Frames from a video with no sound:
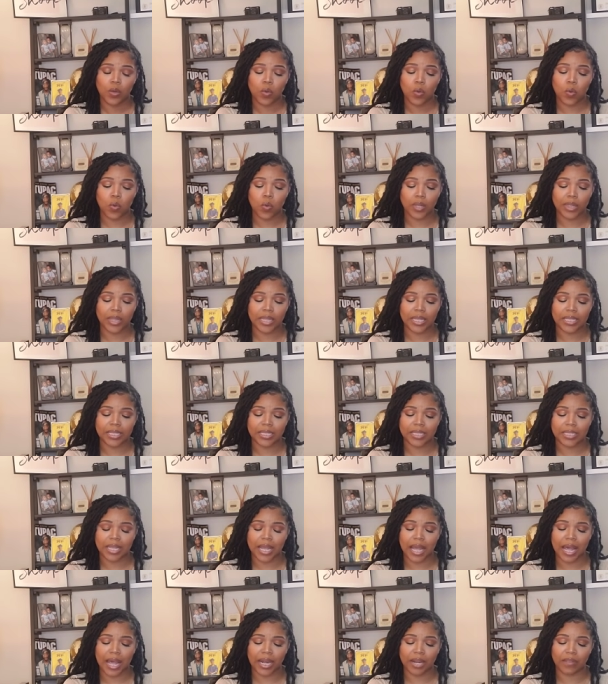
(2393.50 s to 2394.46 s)
on this
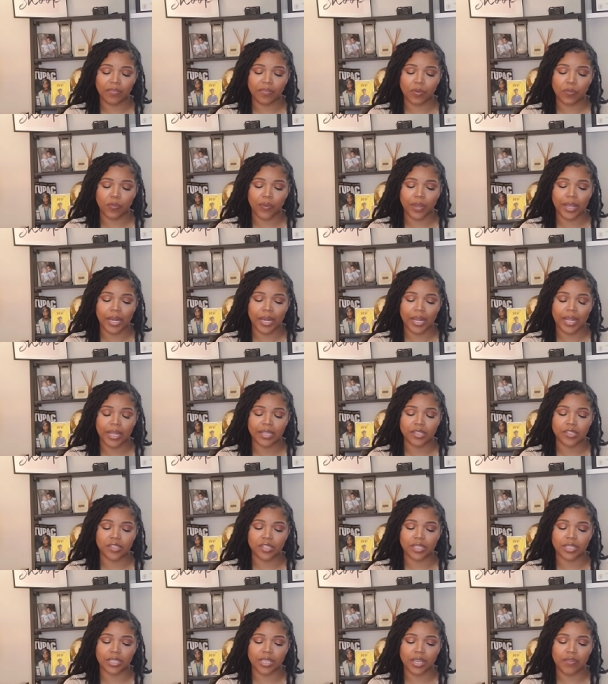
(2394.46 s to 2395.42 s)
side of the reading
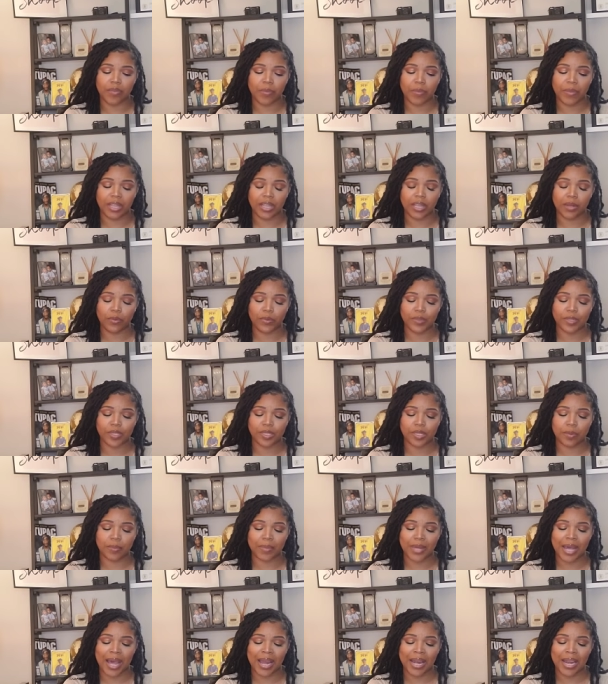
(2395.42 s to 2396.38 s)
is just giving me there was
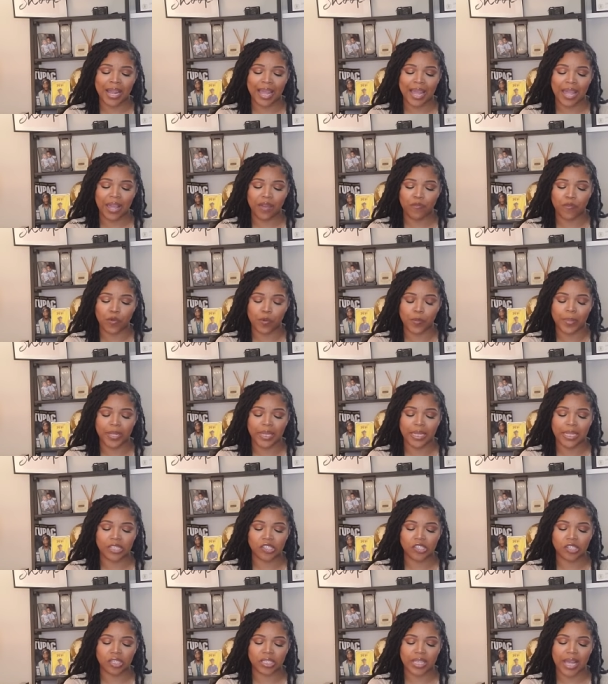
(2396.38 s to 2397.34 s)
some kind of hateful
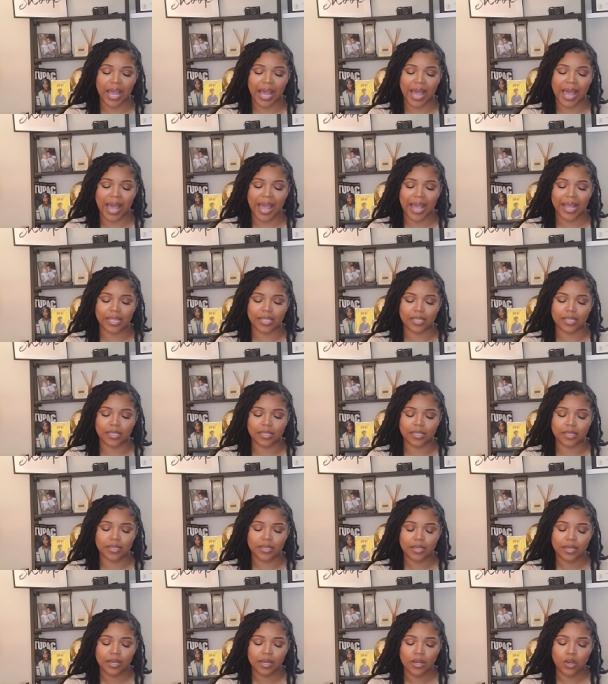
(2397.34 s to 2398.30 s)
malicious
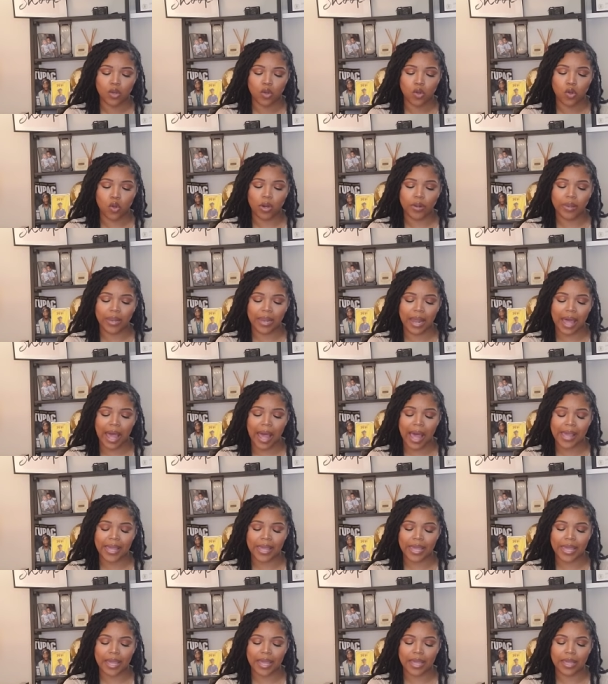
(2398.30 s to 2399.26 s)
act or
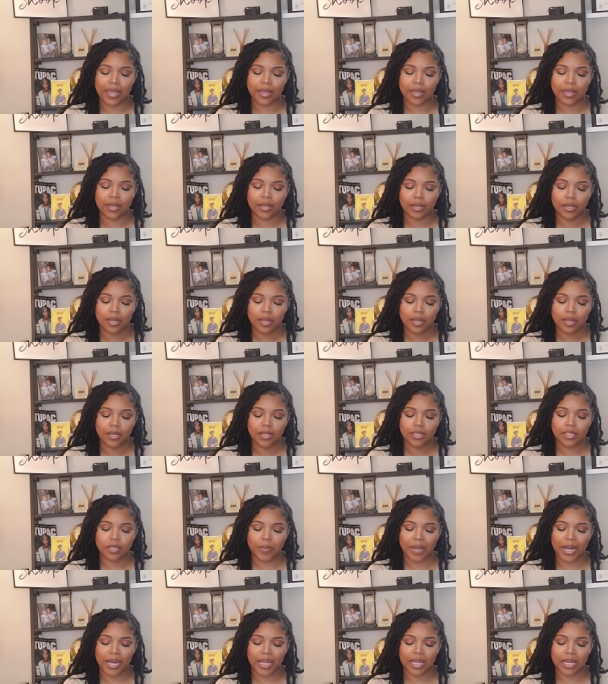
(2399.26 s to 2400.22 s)
lying
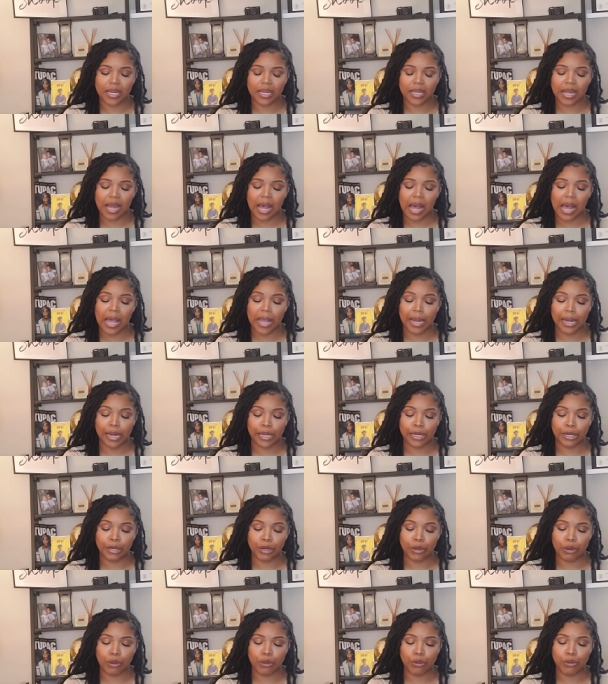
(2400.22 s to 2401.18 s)
somebody could have lied
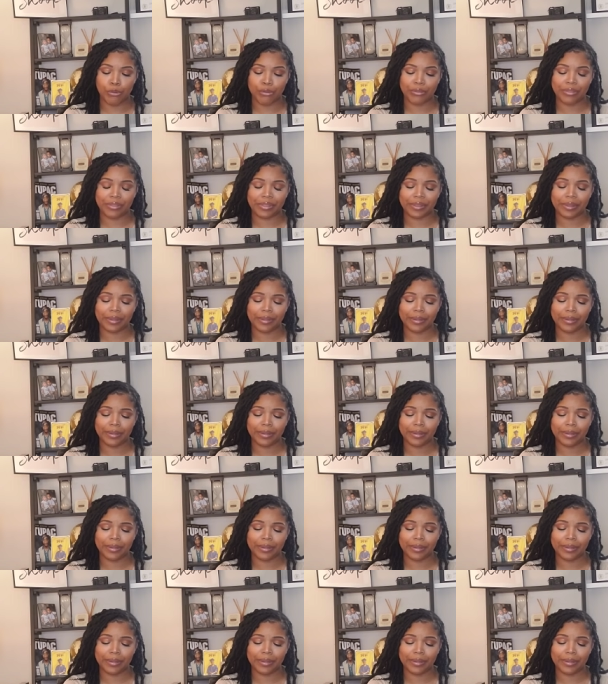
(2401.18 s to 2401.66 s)
under oath